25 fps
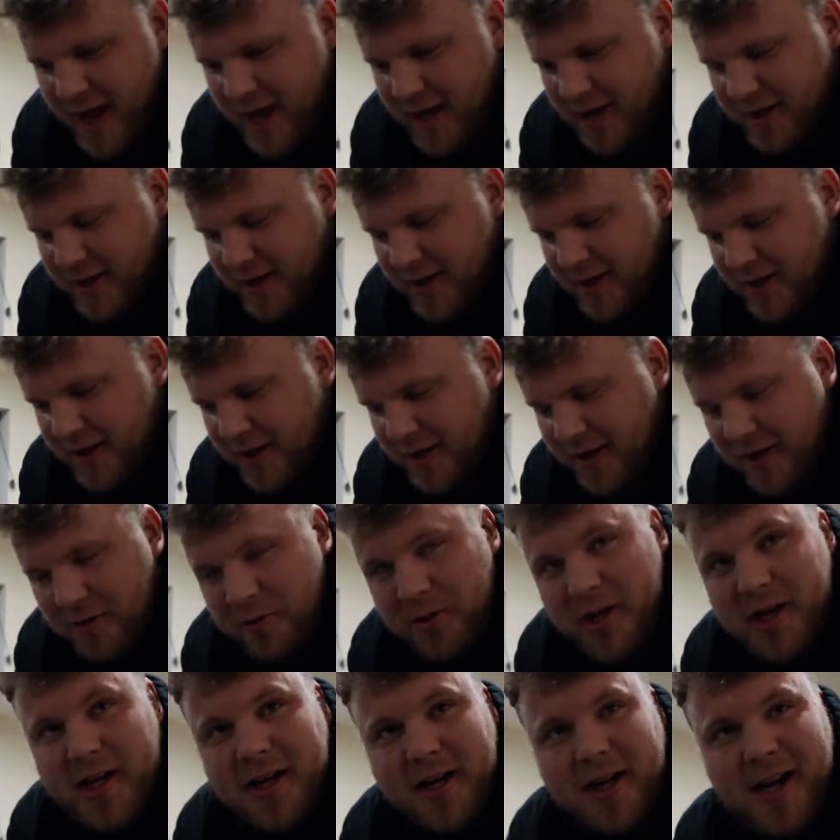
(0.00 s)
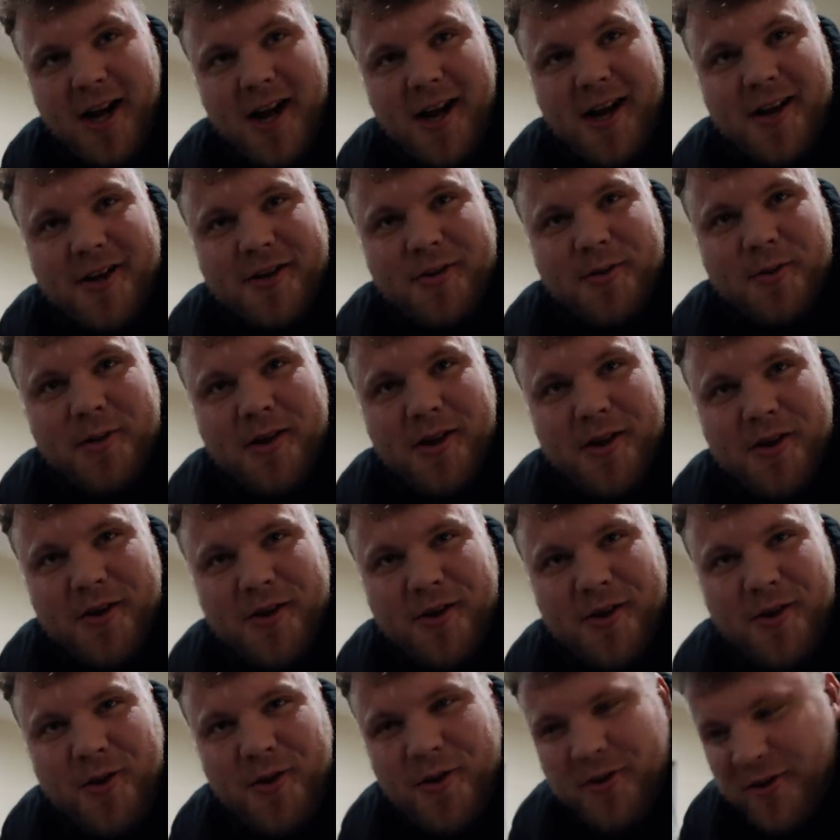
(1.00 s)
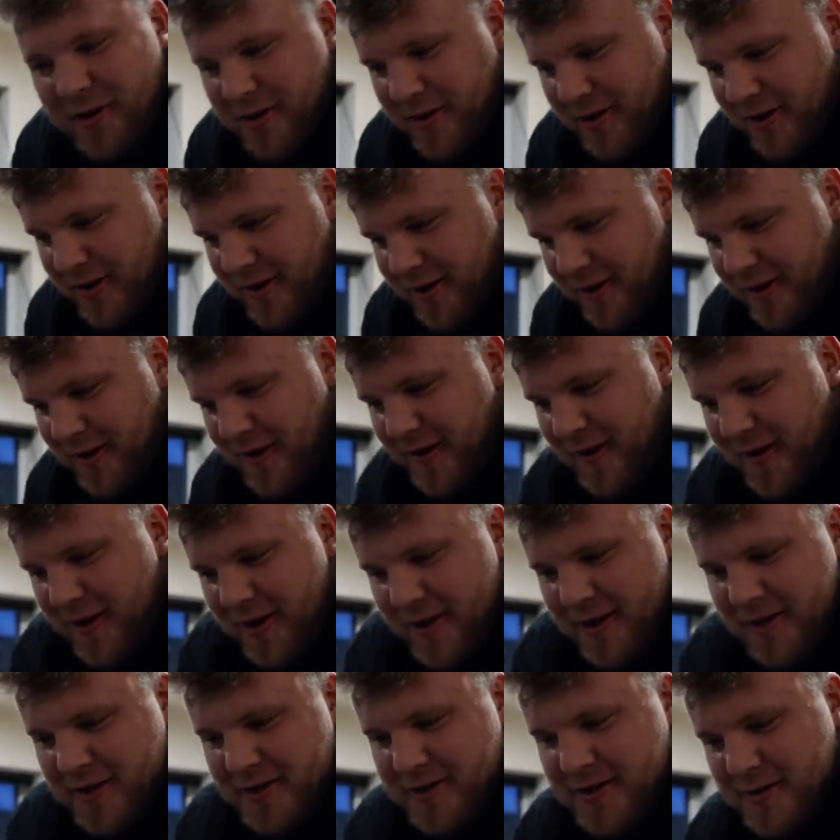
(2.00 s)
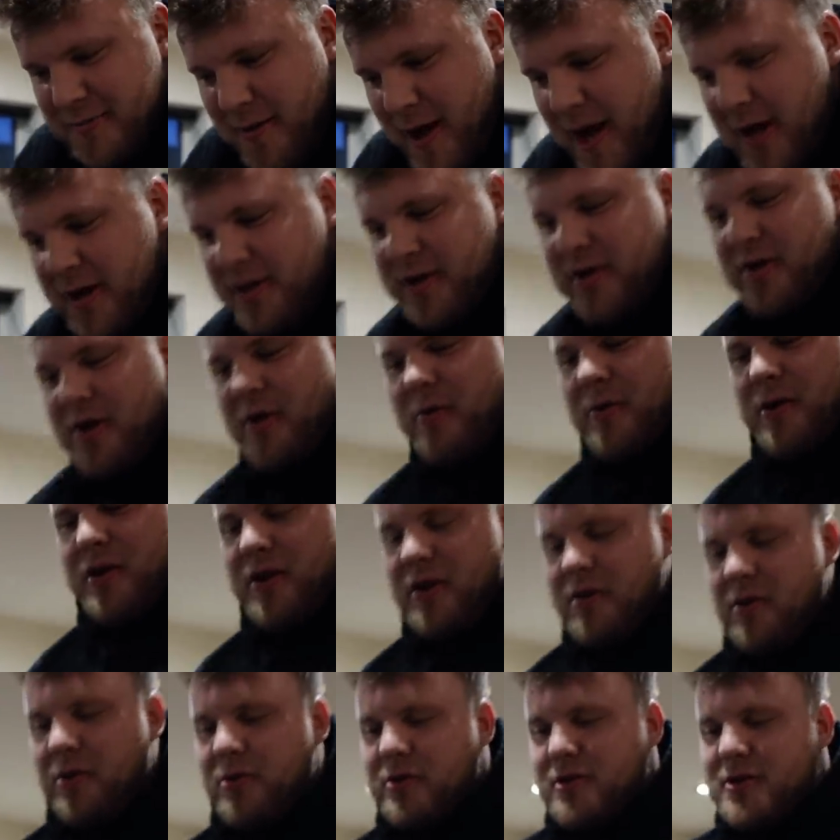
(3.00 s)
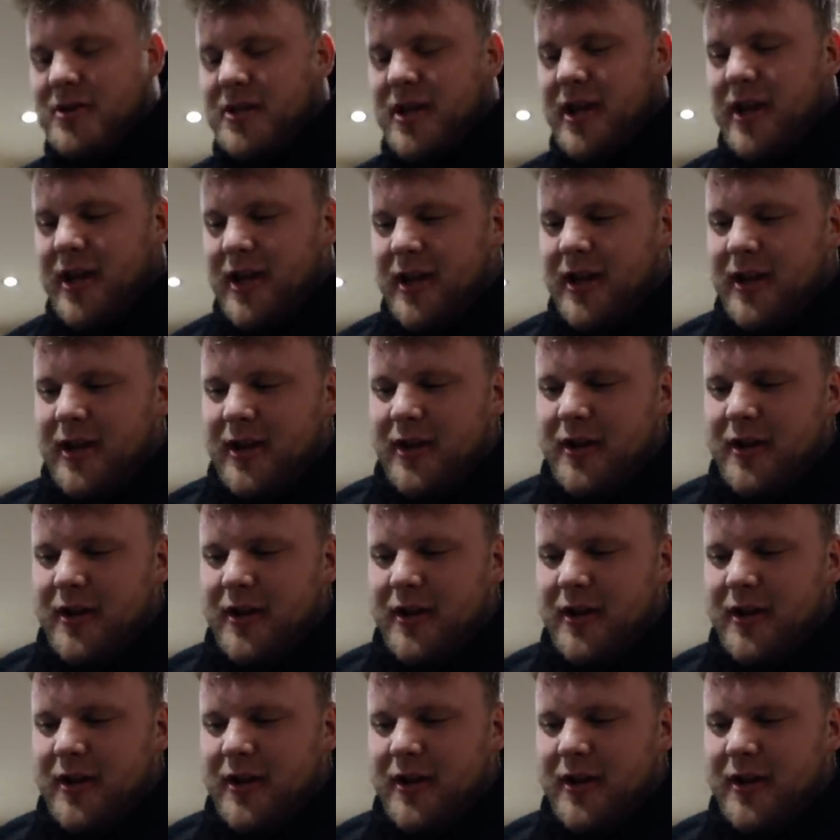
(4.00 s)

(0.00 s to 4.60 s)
egg he crack, will that yolk smash or will the yolk stay